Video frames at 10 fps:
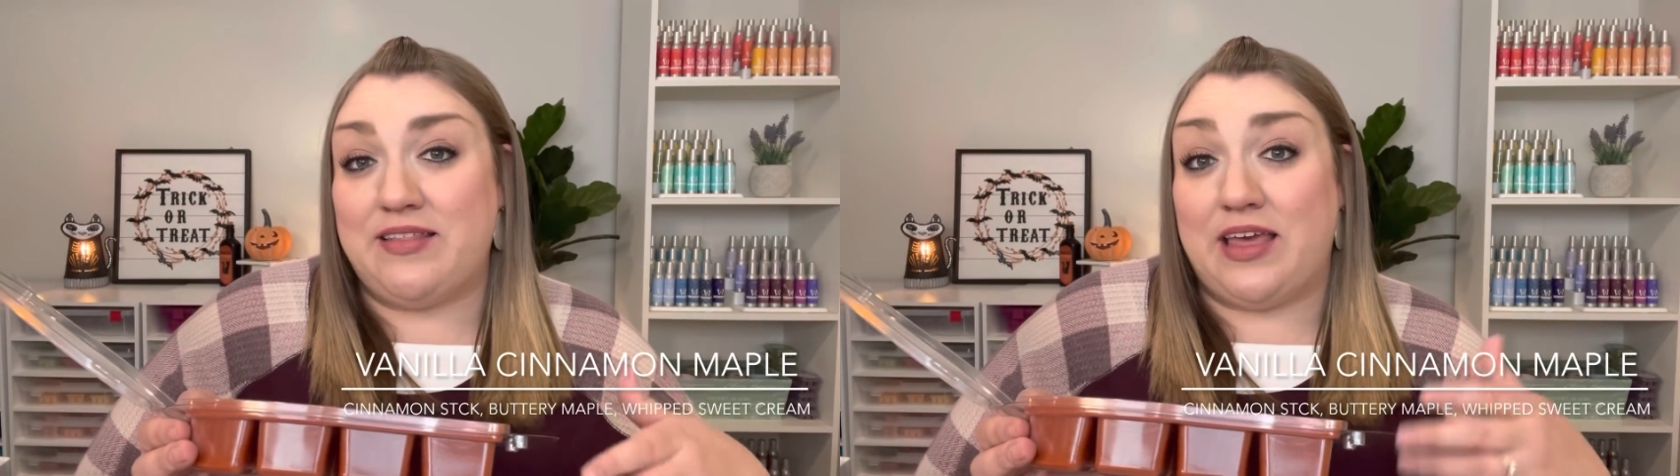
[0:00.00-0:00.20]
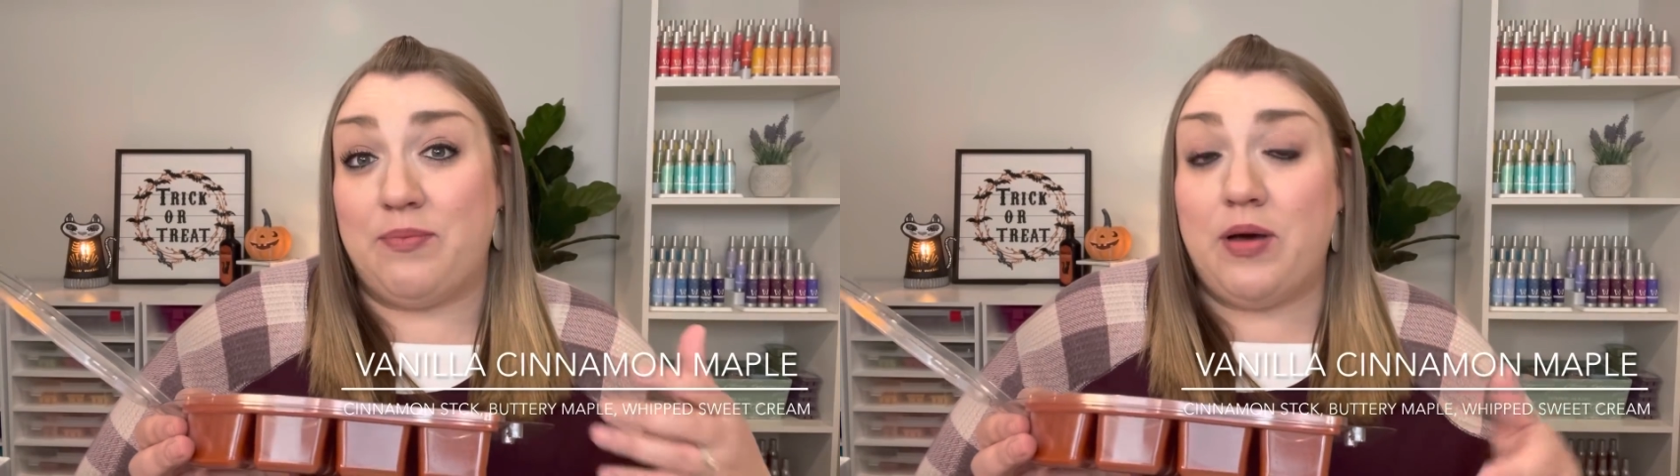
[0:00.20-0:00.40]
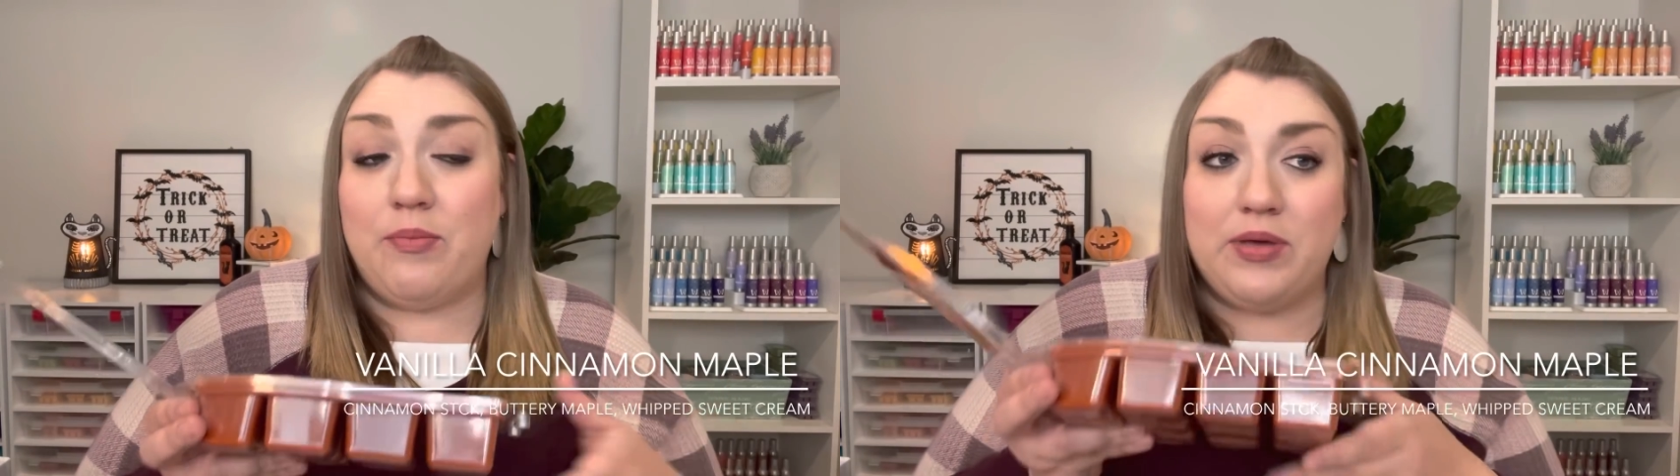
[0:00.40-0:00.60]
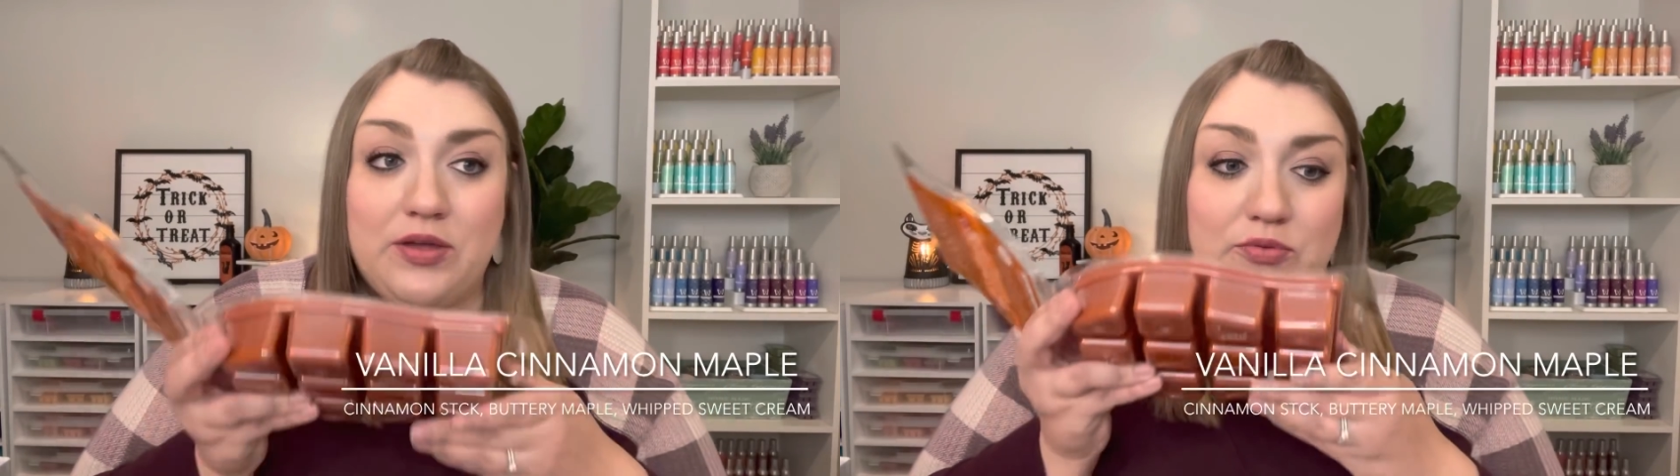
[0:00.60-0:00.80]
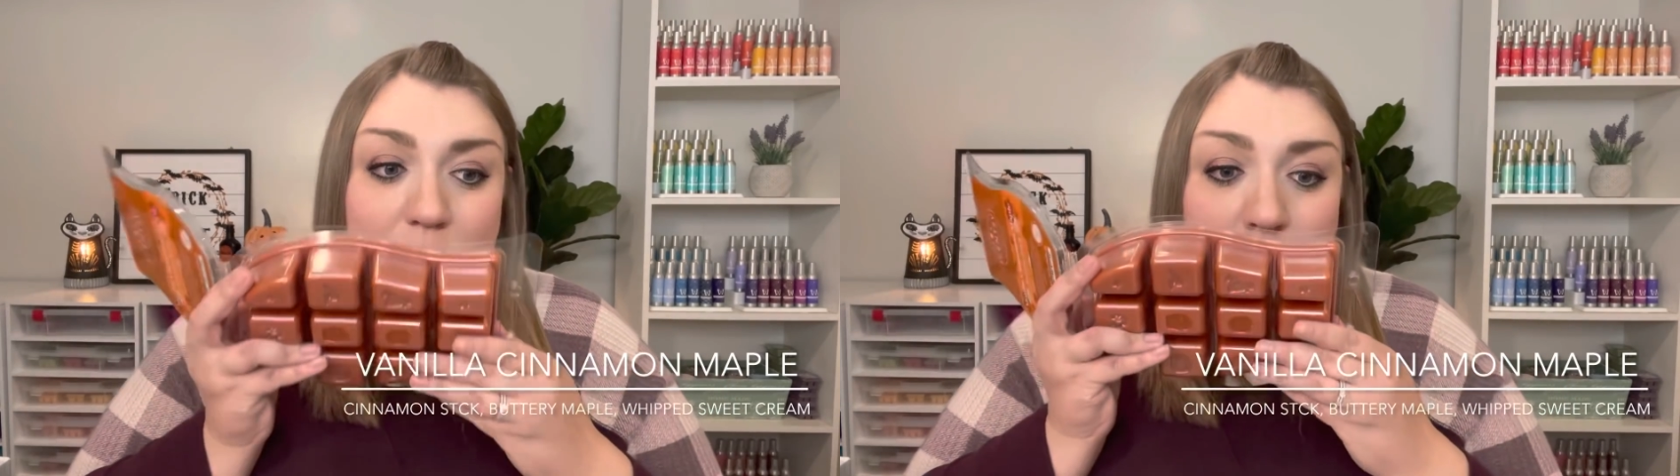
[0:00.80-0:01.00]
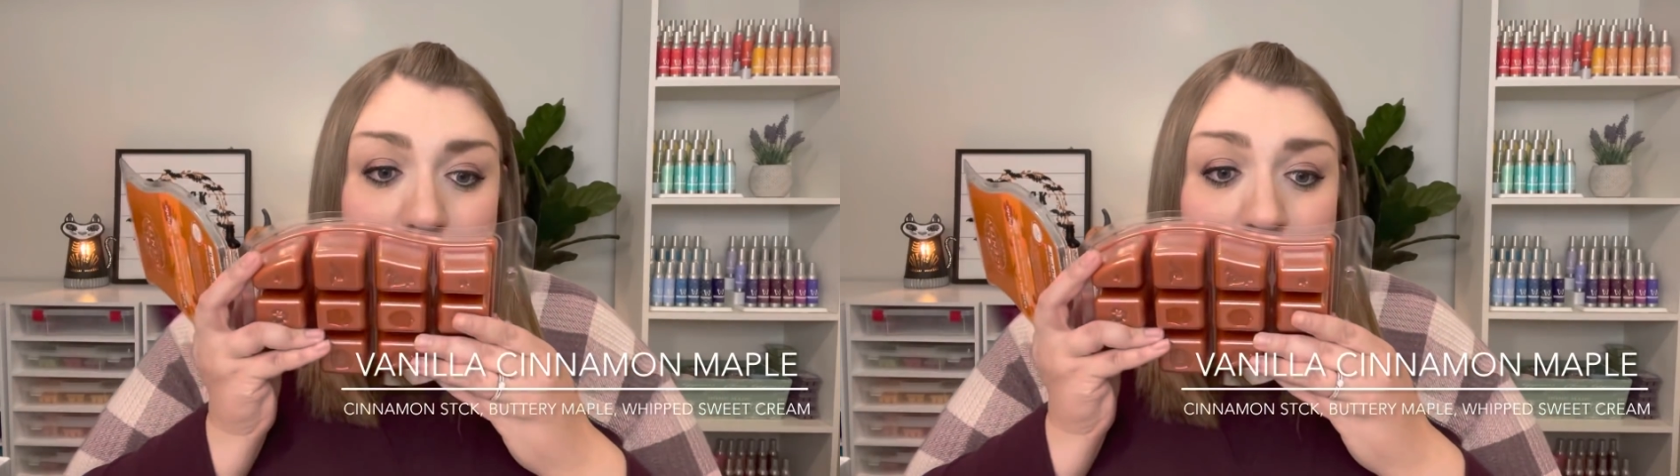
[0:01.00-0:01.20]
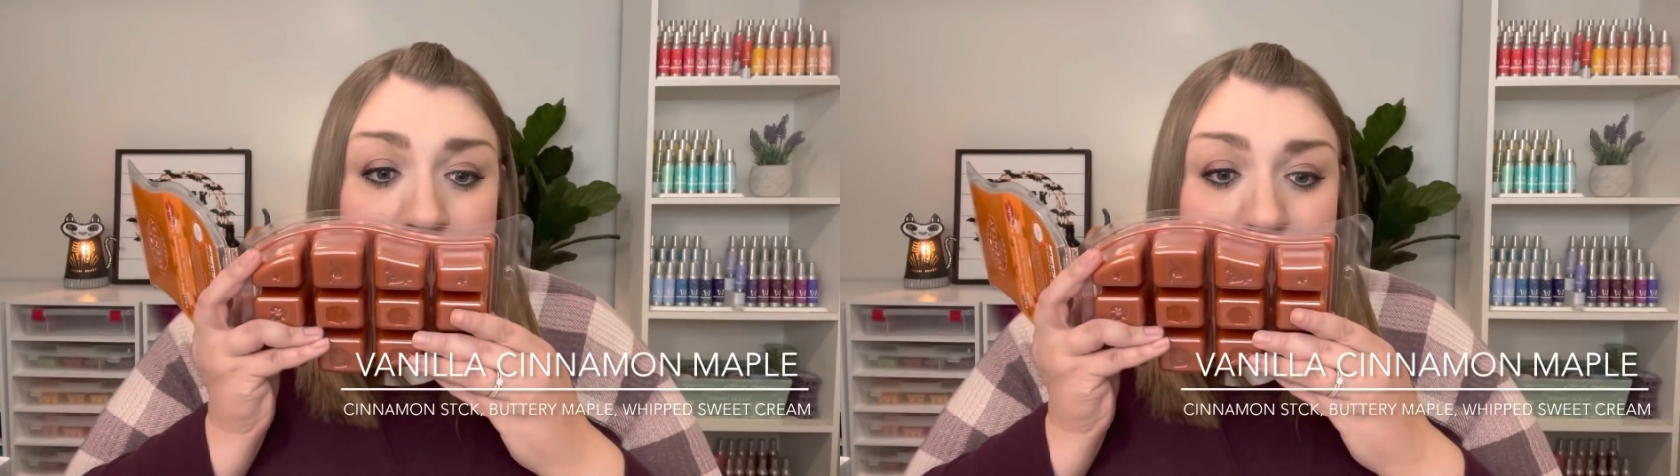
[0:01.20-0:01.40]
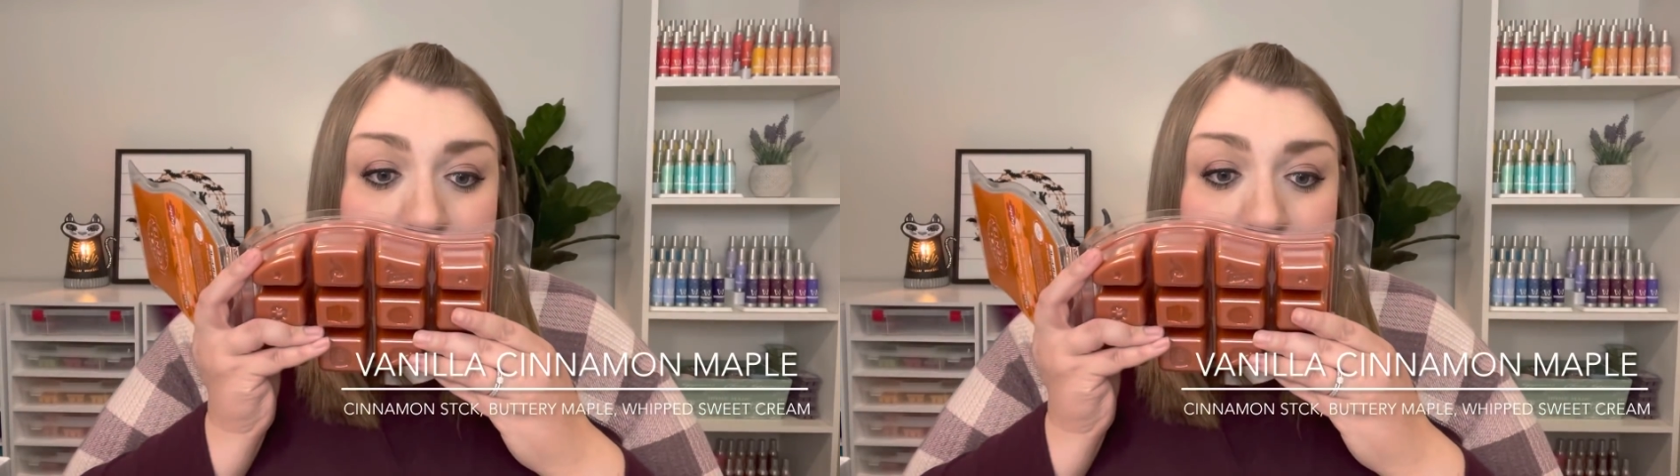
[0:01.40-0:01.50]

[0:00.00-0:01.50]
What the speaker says: like pumpkin roll